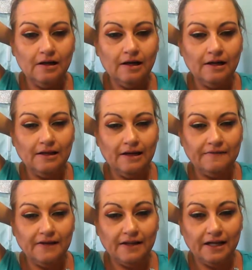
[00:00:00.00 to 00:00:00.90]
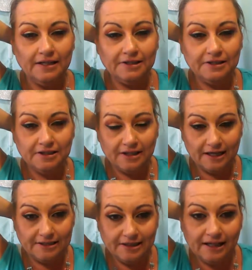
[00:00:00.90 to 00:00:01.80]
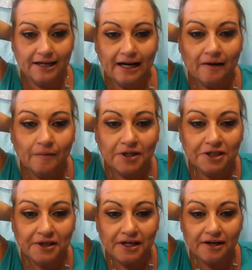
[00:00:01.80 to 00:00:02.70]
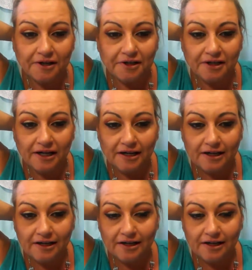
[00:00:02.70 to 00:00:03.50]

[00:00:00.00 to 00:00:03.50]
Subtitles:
And then everything decides to lay down once you get it on your neck.